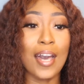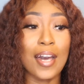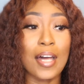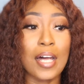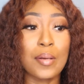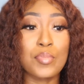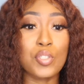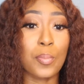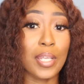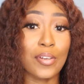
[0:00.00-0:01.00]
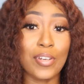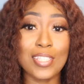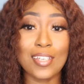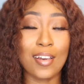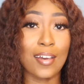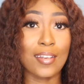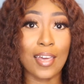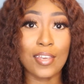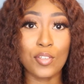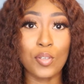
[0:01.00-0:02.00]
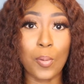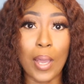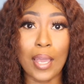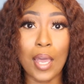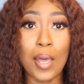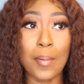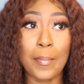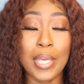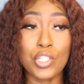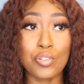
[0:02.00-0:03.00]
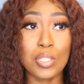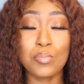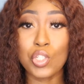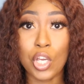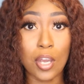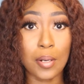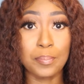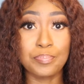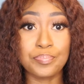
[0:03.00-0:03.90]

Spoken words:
So by the grace of God, like I got my dream job